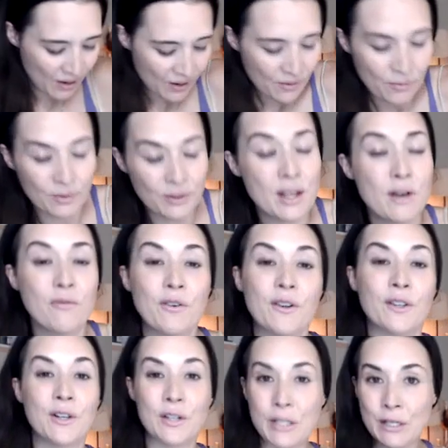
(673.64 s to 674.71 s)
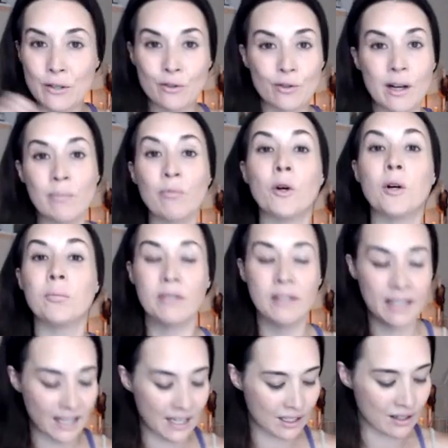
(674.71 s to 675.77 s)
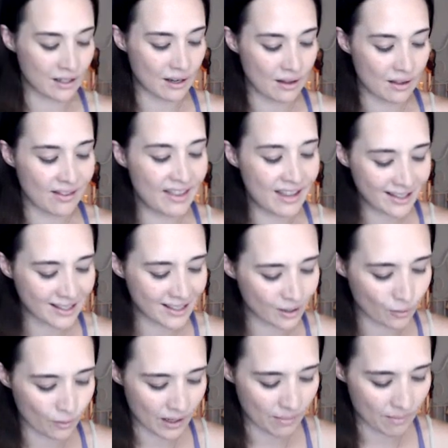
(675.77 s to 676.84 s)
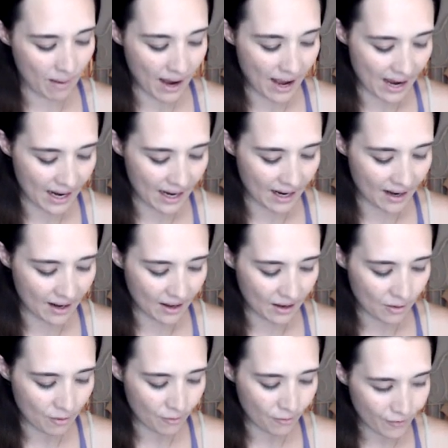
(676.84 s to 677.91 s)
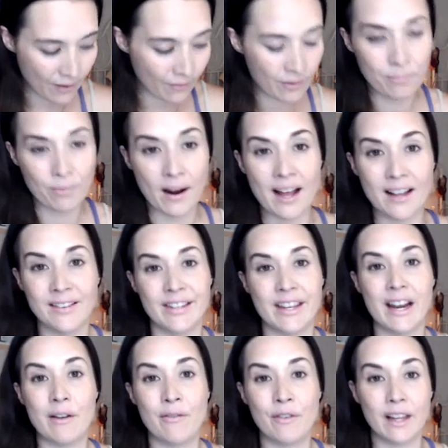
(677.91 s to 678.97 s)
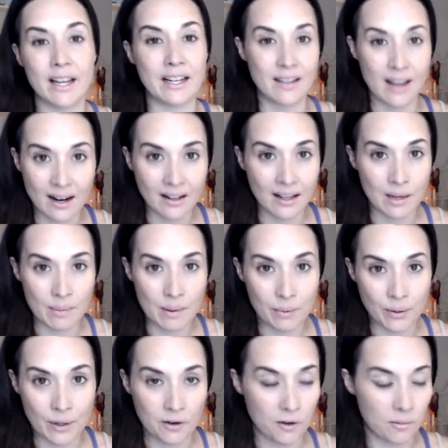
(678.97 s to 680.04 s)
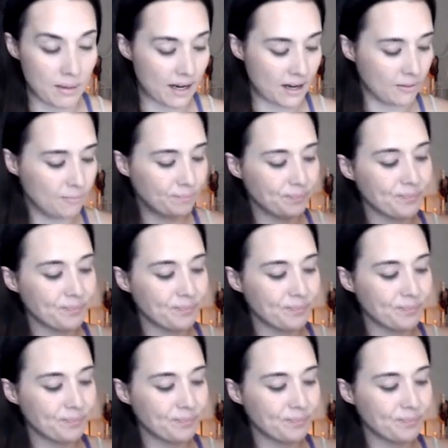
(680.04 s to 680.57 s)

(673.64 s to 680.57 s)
with no further ado, drum roll, please. This is one of my favorite brands that I feel like not a lot of people know about.